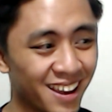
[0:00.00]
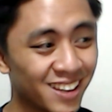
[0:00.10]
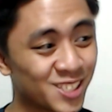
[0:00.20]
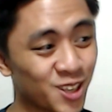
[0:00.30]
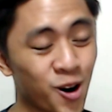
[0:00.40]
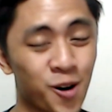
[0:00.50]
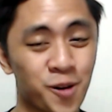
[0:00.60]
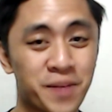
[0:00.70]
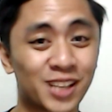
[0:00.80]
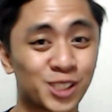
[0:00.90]
so
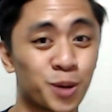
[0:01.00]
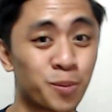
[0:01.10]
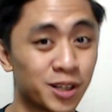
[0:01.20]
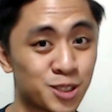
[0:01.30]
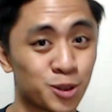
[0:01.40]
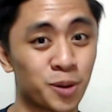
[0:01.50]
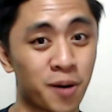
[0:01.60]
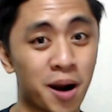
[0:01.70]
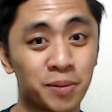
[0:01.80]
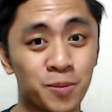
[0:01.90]
match number 2, the
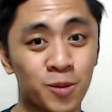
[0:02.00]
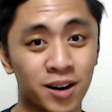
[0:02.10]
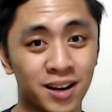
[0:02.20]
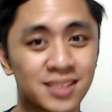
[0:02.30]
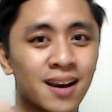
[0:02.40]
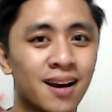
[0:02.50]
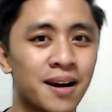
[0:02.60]
problem was